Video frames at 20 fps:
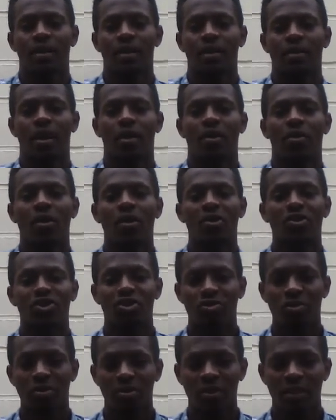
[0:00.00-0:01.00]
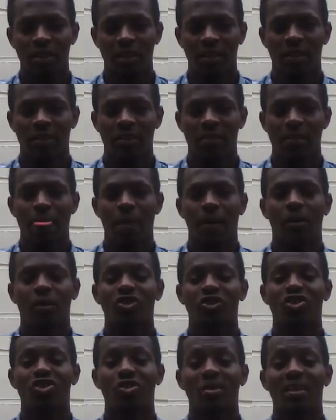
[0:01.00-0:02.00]
Now, controlling
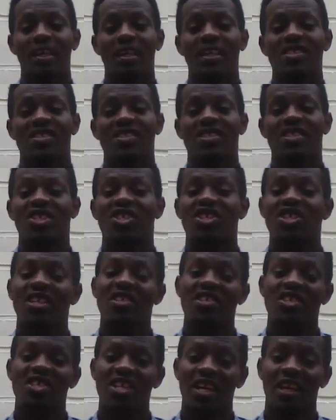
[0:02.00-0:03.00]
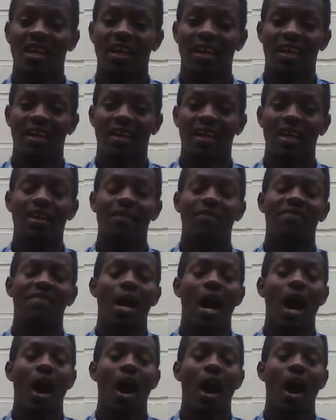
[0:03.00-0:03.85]
is checking if the